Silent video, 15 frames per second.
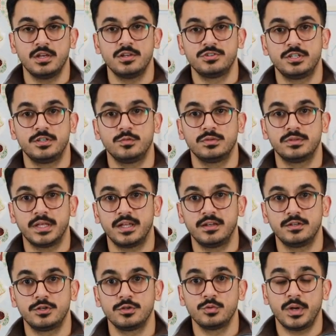she would
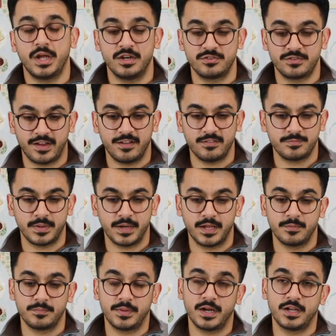then do a
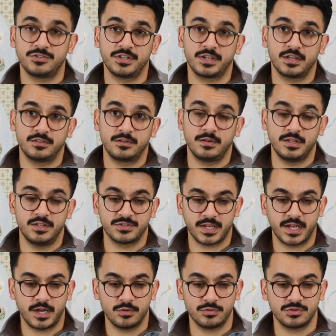drive-by by Sikandar Ali's
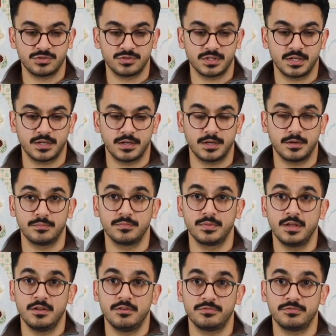house, um,